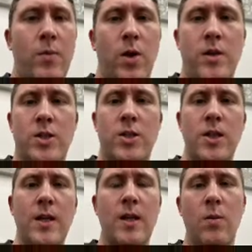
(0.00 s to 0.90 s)
got a
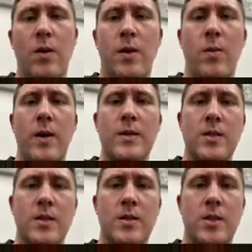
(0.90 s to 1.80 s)
cheeky one away
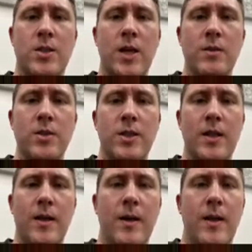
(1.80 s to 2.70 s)
to
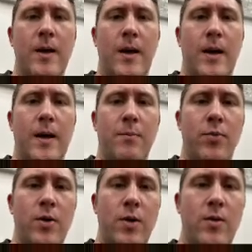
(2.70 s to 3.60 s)
Chelsea.
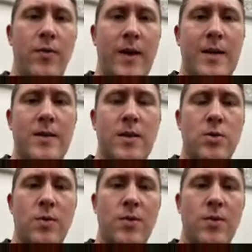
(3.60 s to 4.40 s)
Bruno Fernandes with a